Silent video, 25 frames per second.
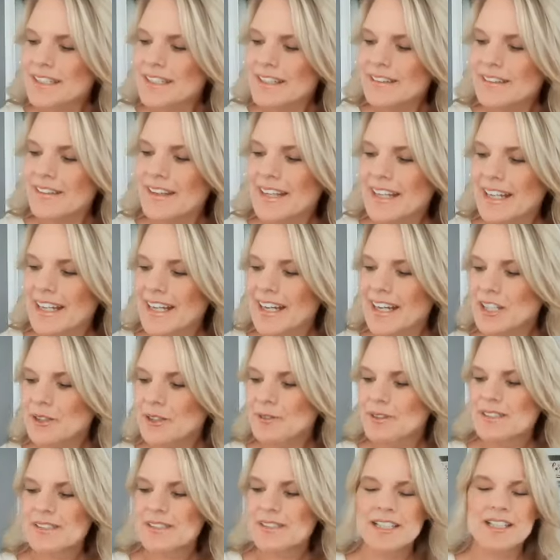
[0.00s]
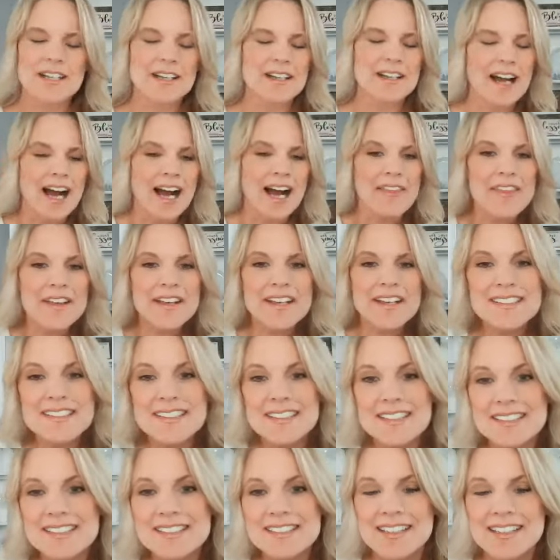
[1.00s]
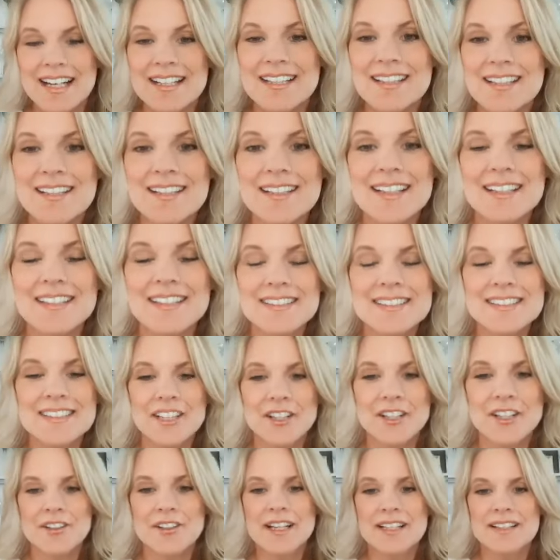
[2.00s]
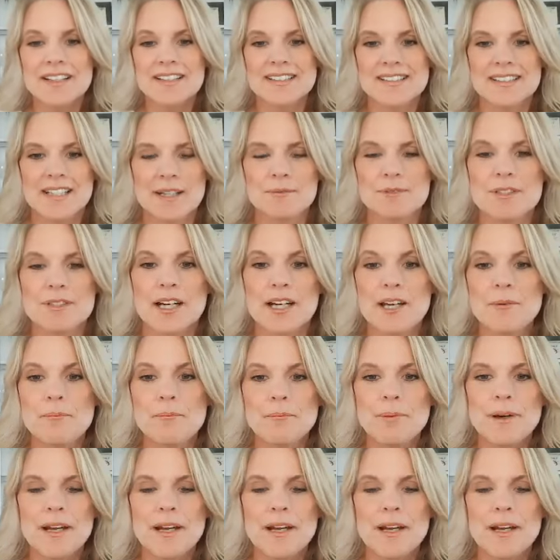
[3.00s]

say, like I kind of was saying, I think it's exciting and it's scary at the same time.